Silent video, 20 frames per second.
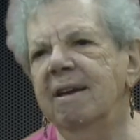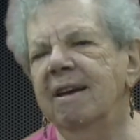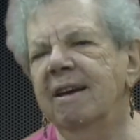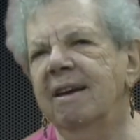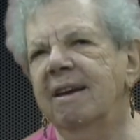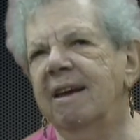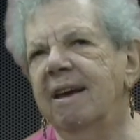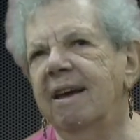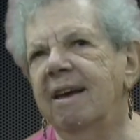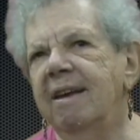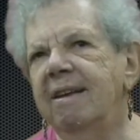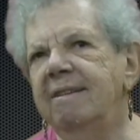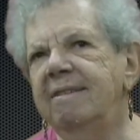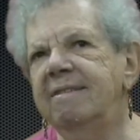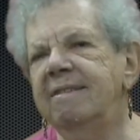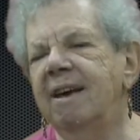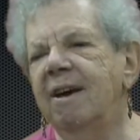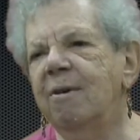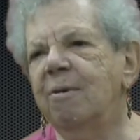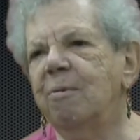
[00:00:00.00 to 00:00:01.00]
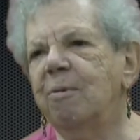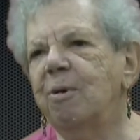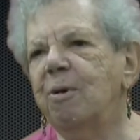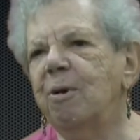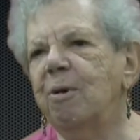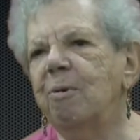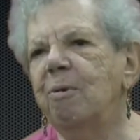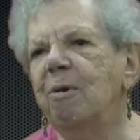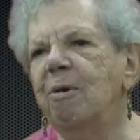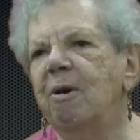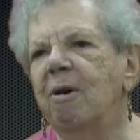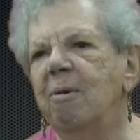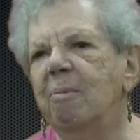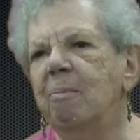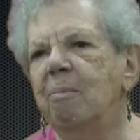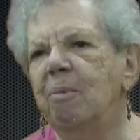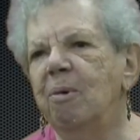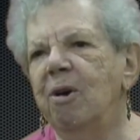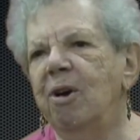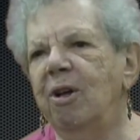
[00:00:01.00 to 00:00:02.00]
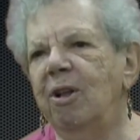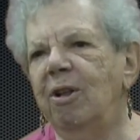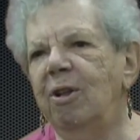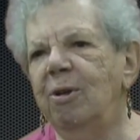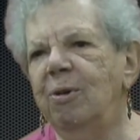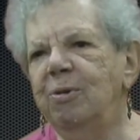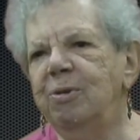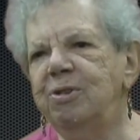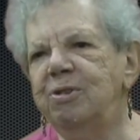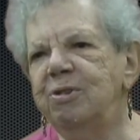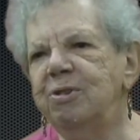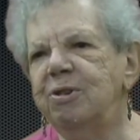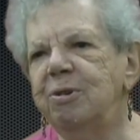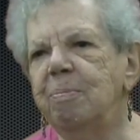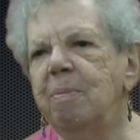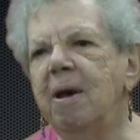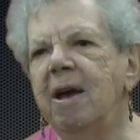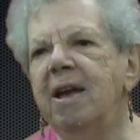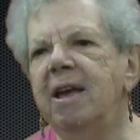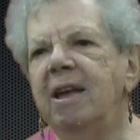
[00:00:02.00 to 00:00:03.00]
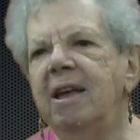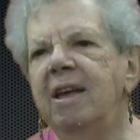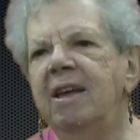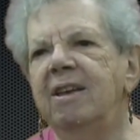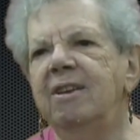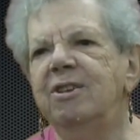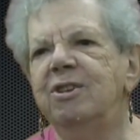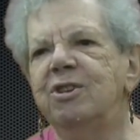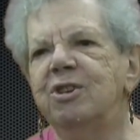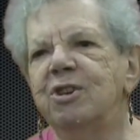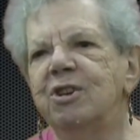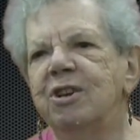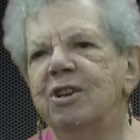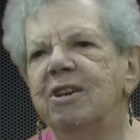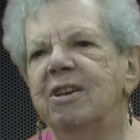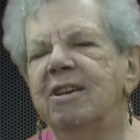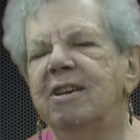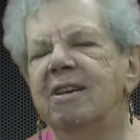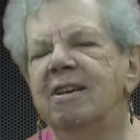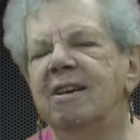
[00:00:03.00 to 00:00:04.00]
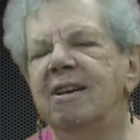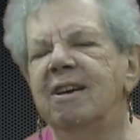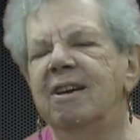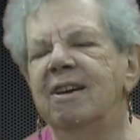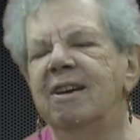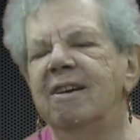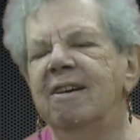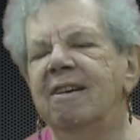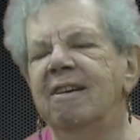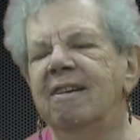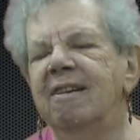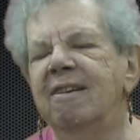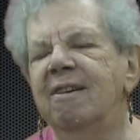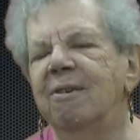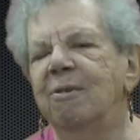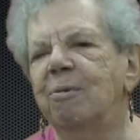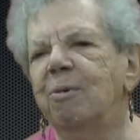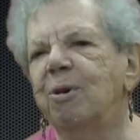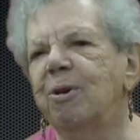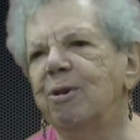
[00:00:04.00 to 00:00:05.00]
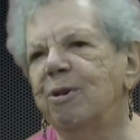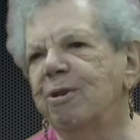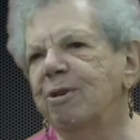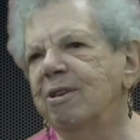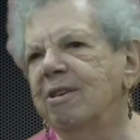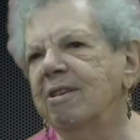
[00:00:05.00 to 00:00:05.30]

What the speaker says: guys that were closer to my age were